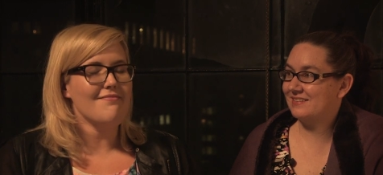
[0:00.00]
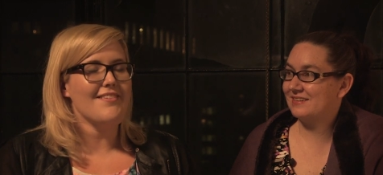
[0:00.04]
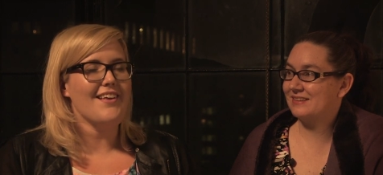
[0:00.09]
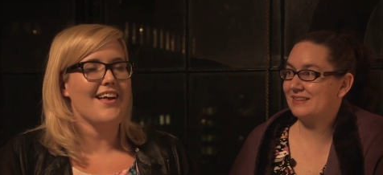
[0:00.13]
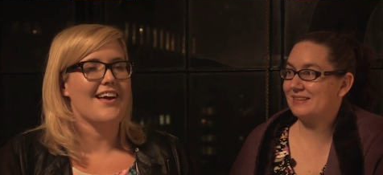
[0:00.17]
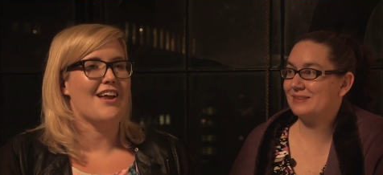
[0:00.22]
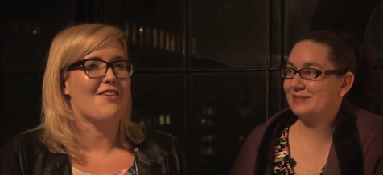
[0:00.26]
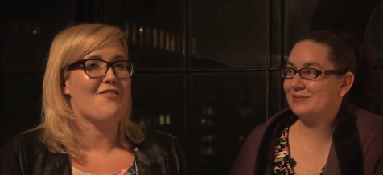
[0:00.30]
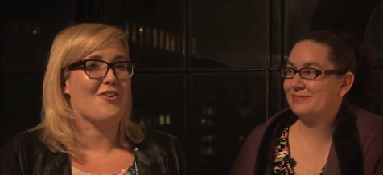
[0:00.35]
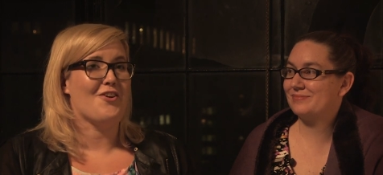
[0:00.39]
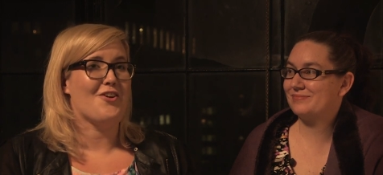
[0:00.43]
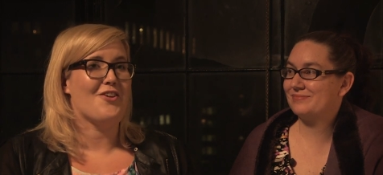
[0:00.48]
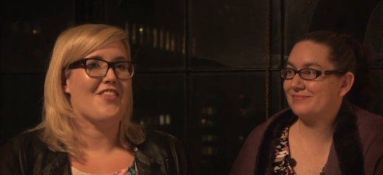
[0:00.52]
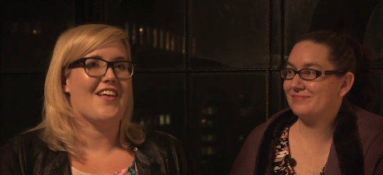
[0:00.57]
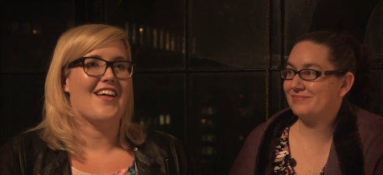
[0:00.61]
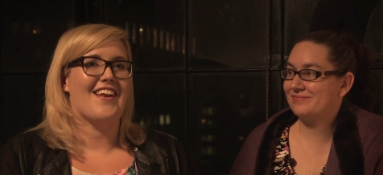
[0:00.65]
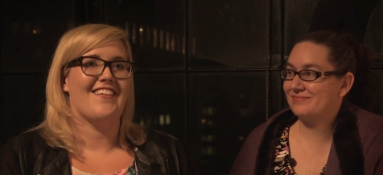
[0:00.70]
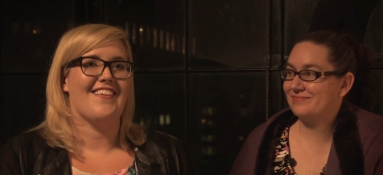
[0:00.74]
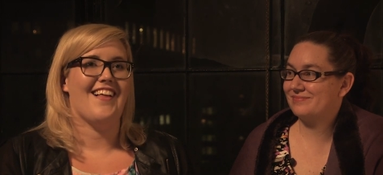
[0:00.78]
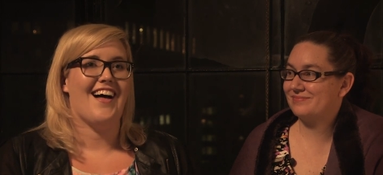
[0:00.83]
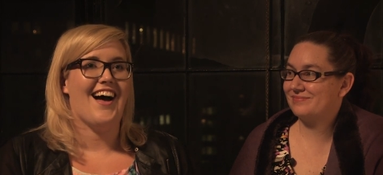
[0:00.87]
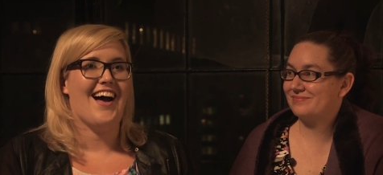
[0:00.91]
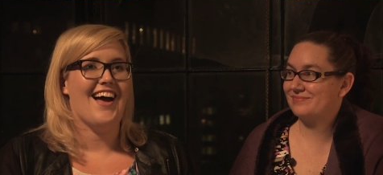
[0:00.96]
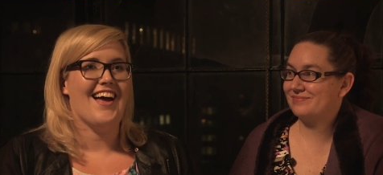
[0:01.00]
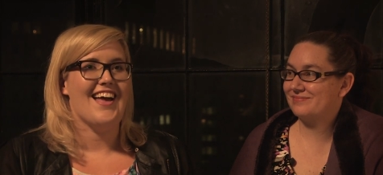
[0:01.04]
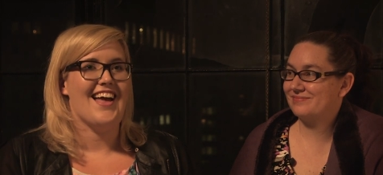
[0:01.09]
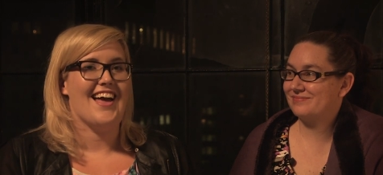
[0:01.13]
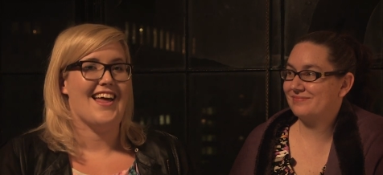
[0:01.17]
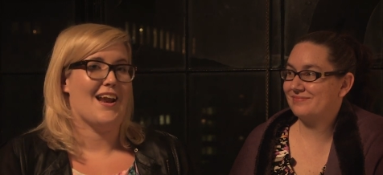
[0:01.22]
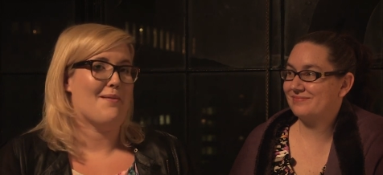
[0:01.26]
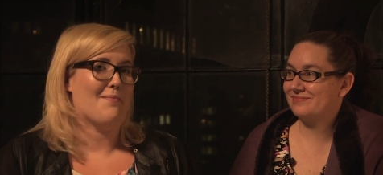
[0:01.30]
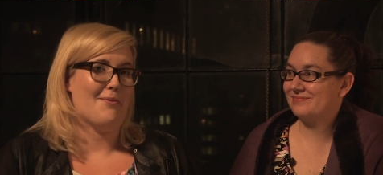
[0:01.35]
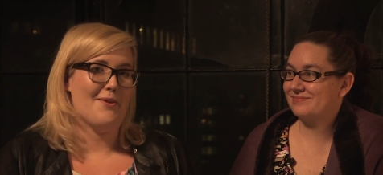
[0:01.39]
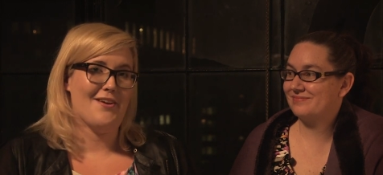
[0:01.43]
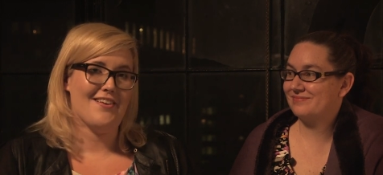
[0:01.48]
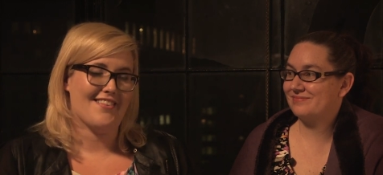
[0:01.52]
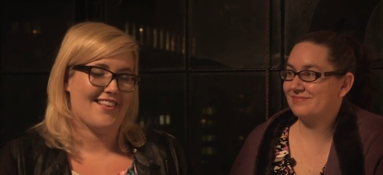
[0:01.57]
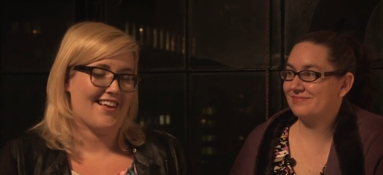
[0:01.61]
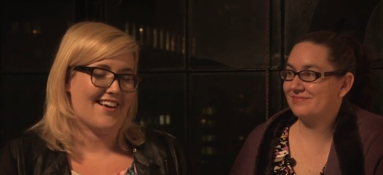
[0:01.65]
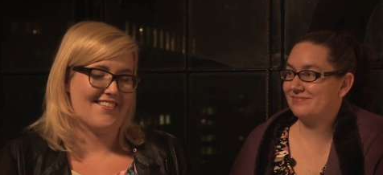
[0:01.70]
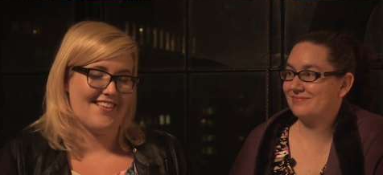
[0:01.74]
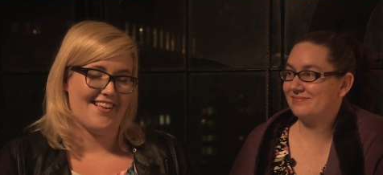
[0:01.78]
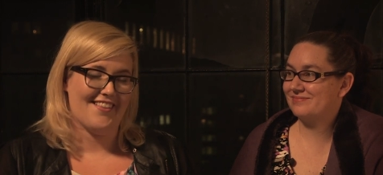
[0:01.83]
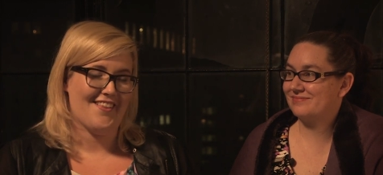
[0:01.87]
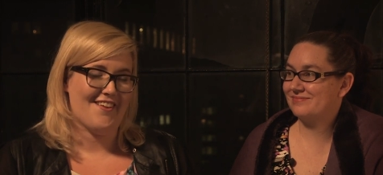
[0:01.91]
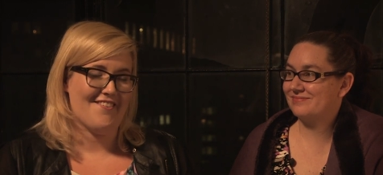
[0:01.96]
Speaker 1: And I've heard that a lot, and I embrace that
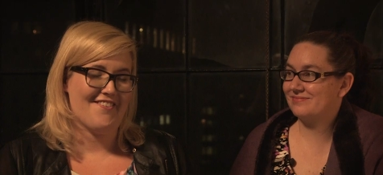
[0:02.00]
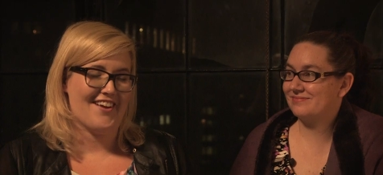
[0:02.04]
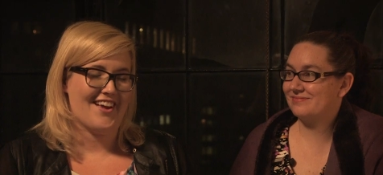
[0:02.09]
because I love